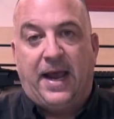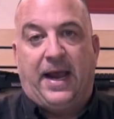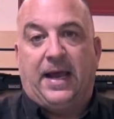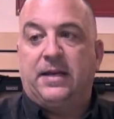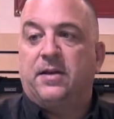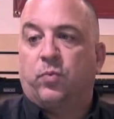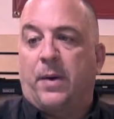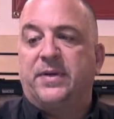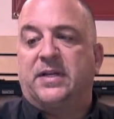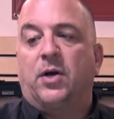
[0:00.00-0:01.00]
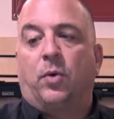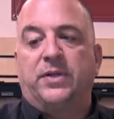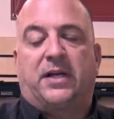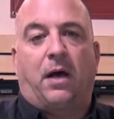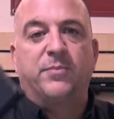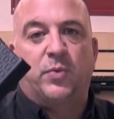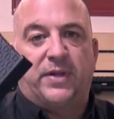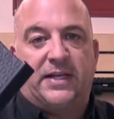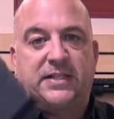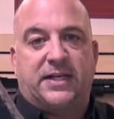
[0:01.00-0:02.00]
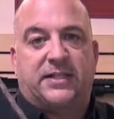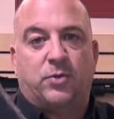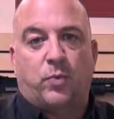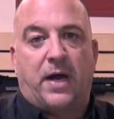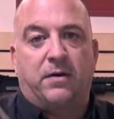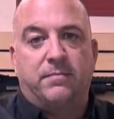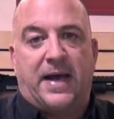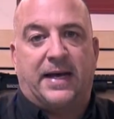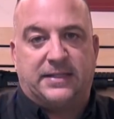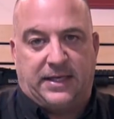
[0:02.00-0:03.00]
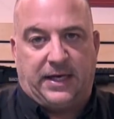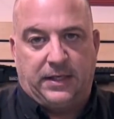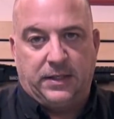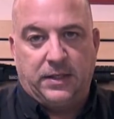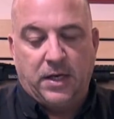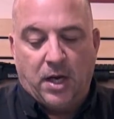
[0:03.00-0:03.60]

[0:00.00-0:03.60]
and the Remington only comes with a 6-round magazine.